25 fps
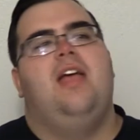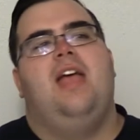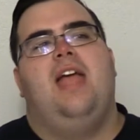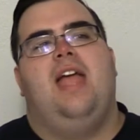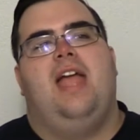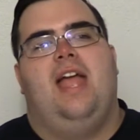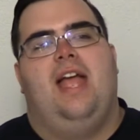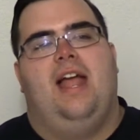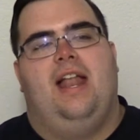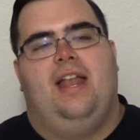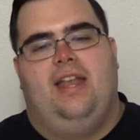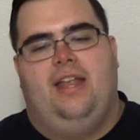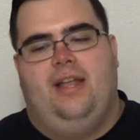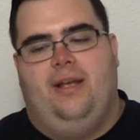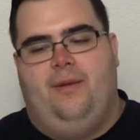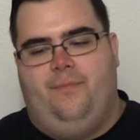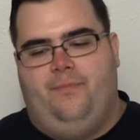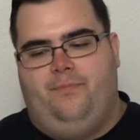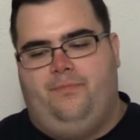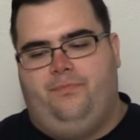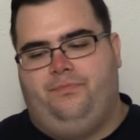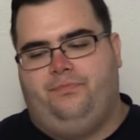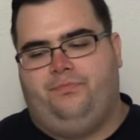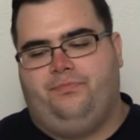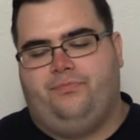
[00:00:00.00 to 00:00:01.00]
And
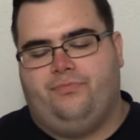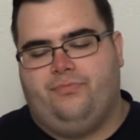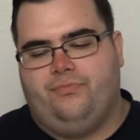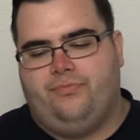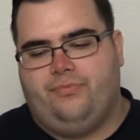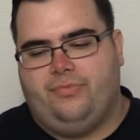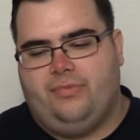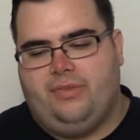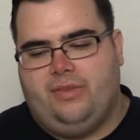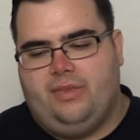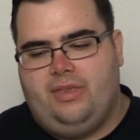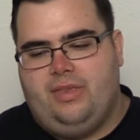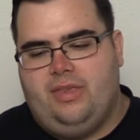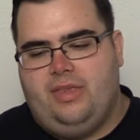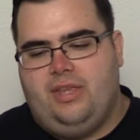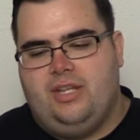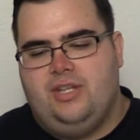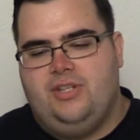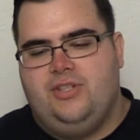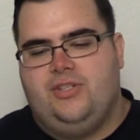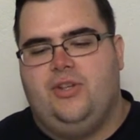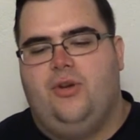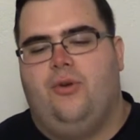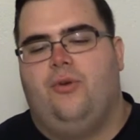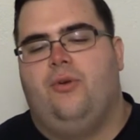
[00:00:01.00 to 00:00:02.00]

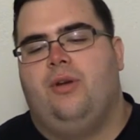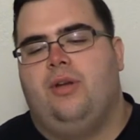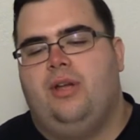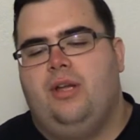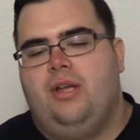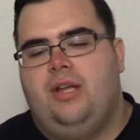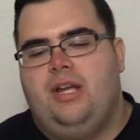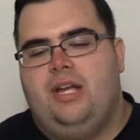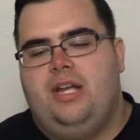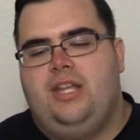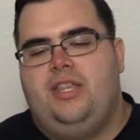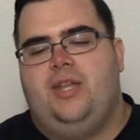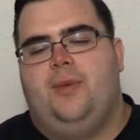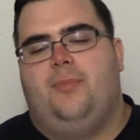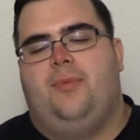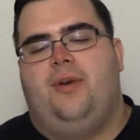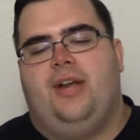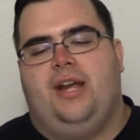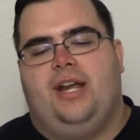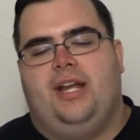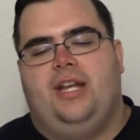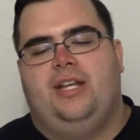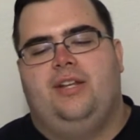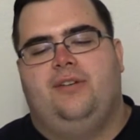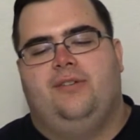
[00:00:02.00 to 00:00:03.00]
so they
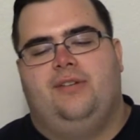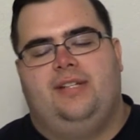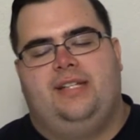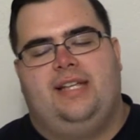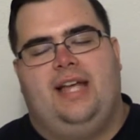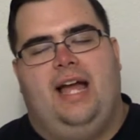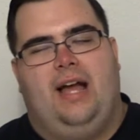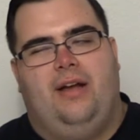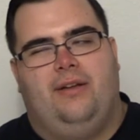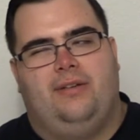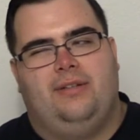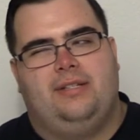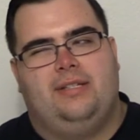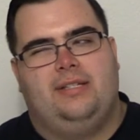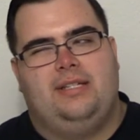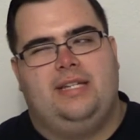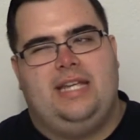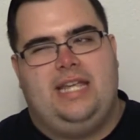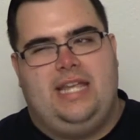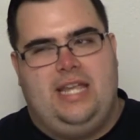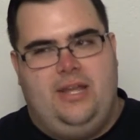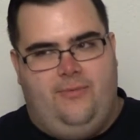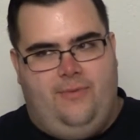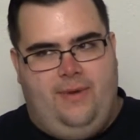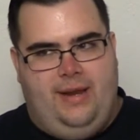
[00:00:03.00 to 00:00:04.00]
break into his house,
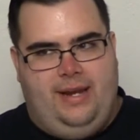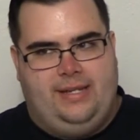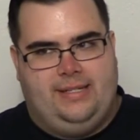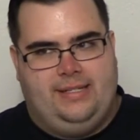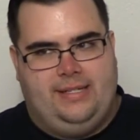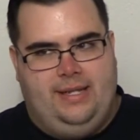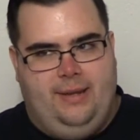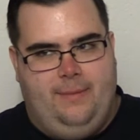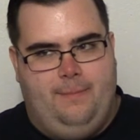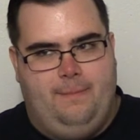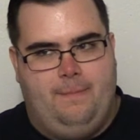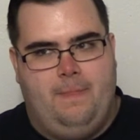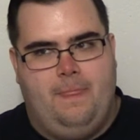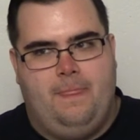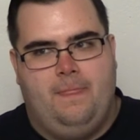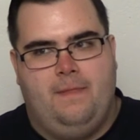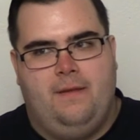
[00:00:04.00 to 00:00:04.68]
he wakes up,